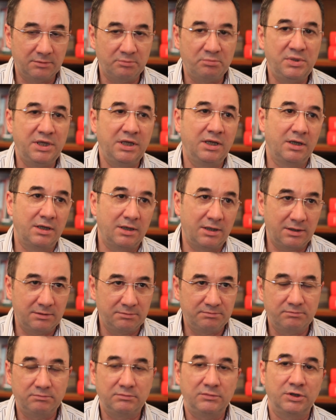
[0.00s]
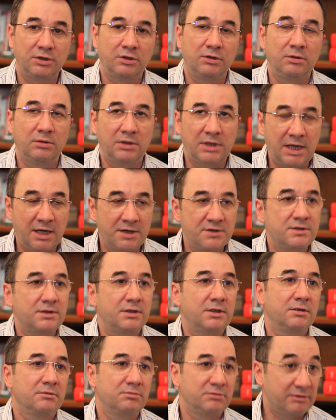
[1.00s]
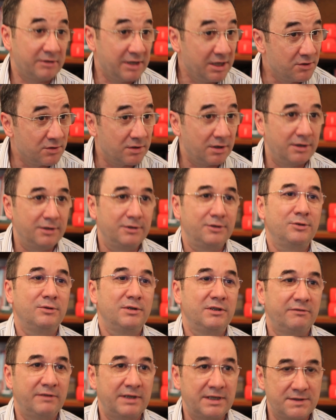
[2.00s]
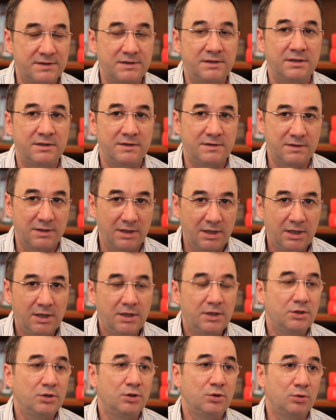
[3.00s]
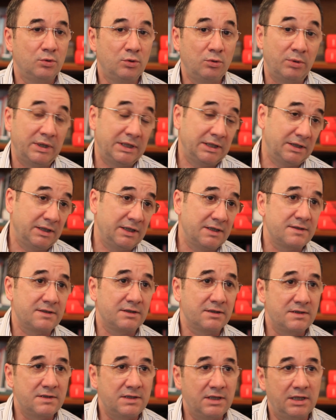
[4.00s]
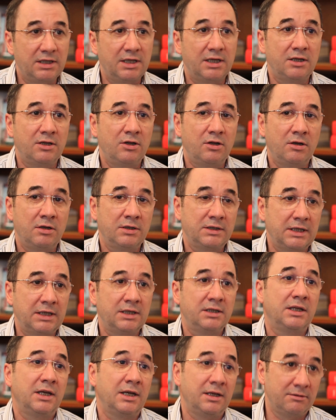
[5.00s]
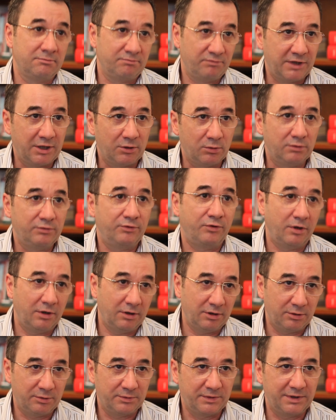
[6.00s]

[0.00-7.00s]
bigger, you know, larger, richer universities do, whether they succeed or not, and then they will follow,